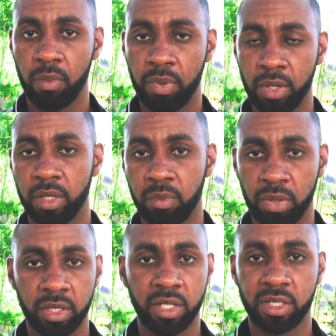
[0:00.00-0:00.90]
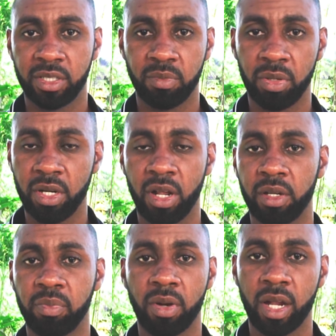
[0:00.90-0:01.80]
put it on
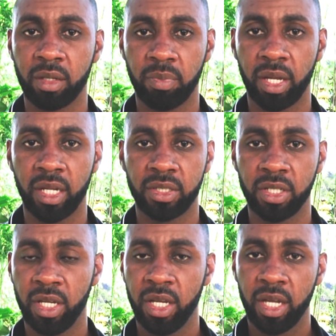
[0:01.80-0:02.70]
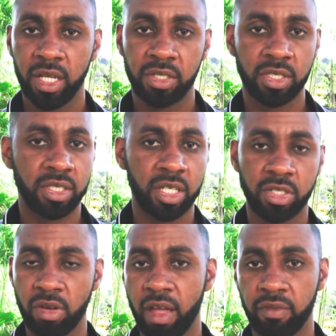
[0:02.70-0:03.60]
the product page and just
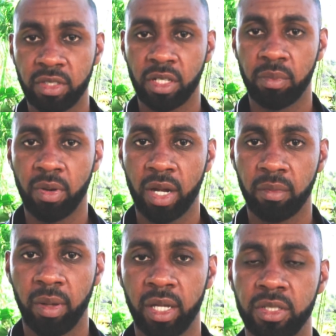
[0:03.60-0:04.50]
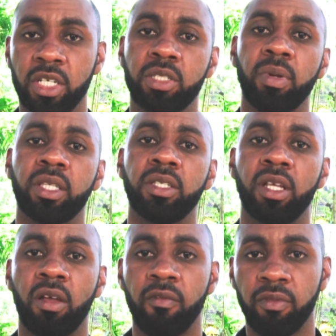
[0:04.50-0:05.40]
send traffic to the product page and expect it
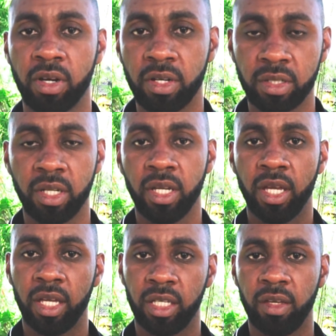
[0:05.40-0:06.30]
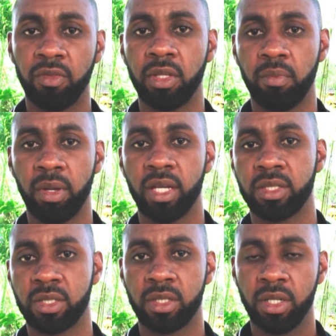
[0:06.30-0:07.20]
to convert and give you the
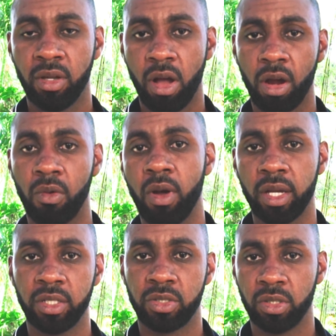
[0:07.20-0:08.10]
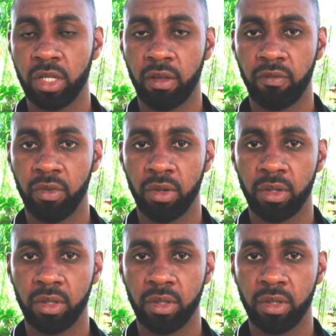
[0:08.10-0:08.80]
best ROI that you're looking for.